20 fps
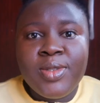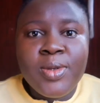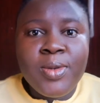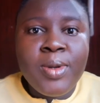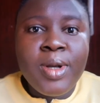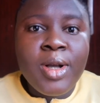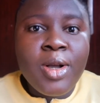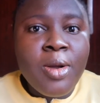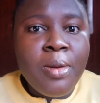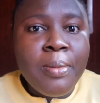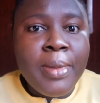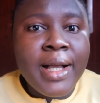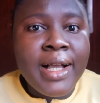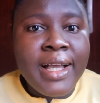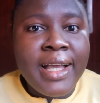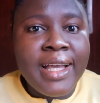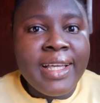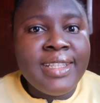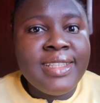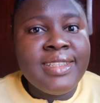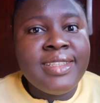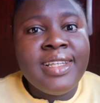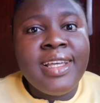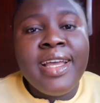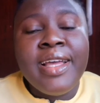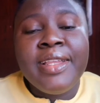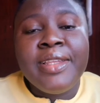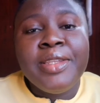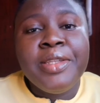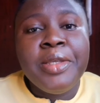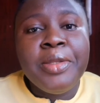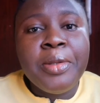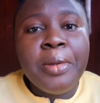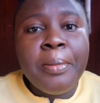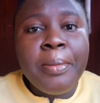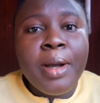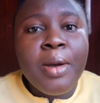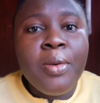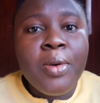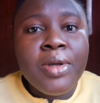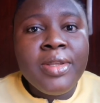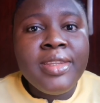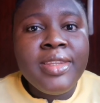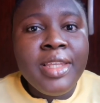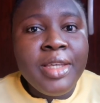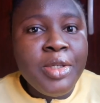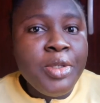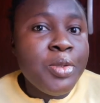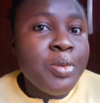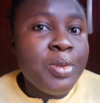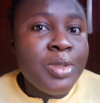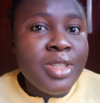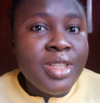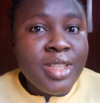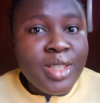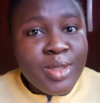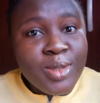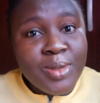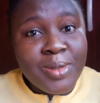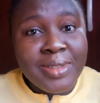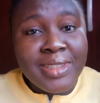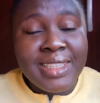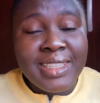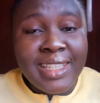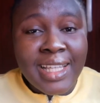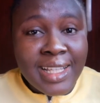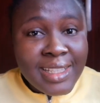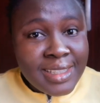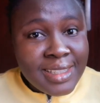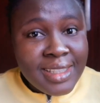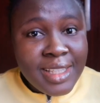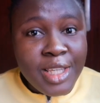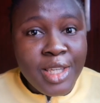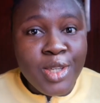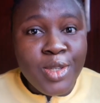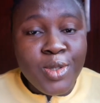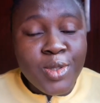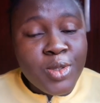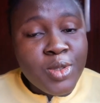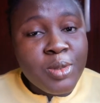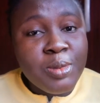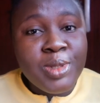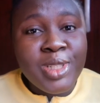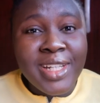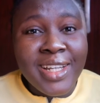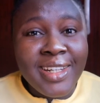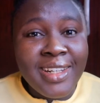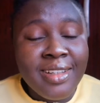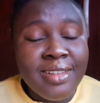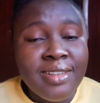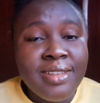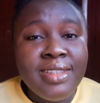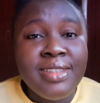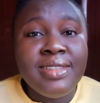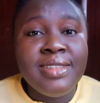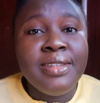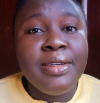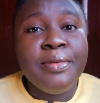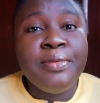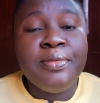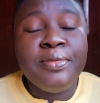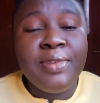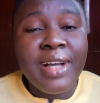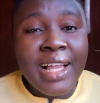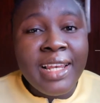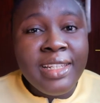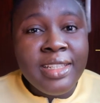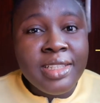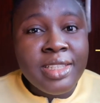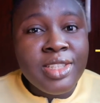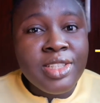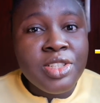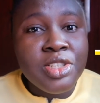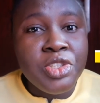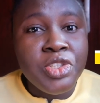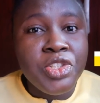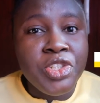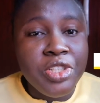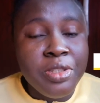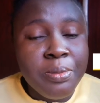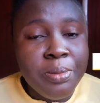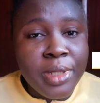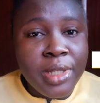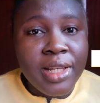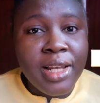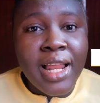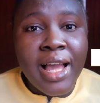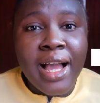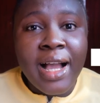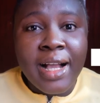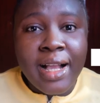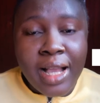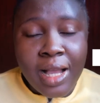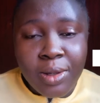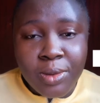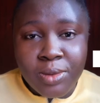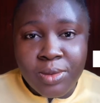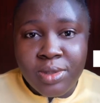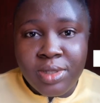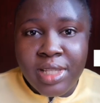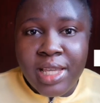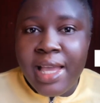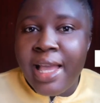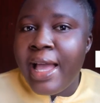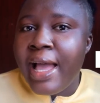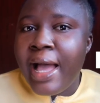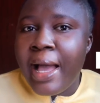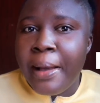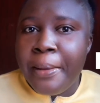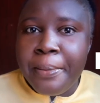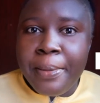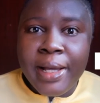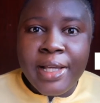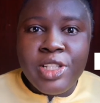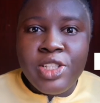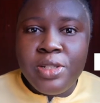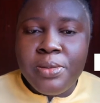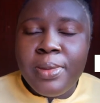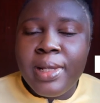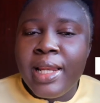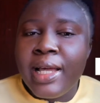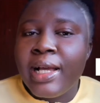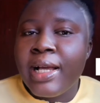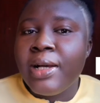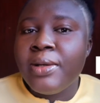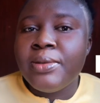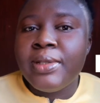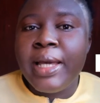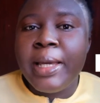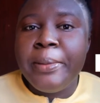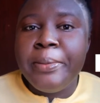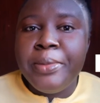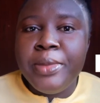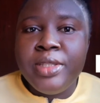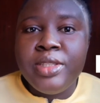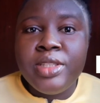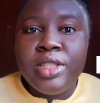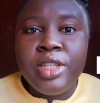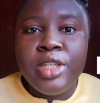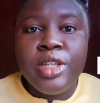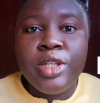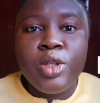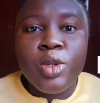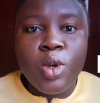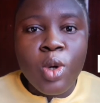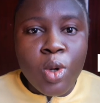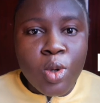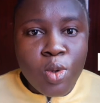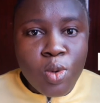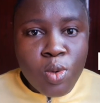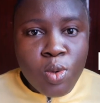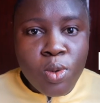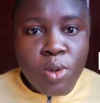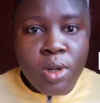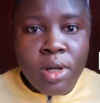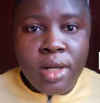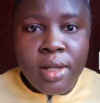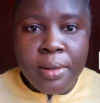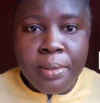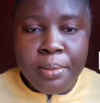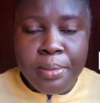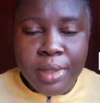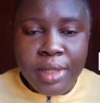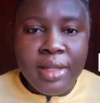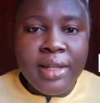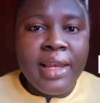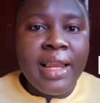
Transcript: So welcome back guys. The number one thing you will need to start a YouTube channel is a valid Gmail account, and by Gmail account I mean a Google Mail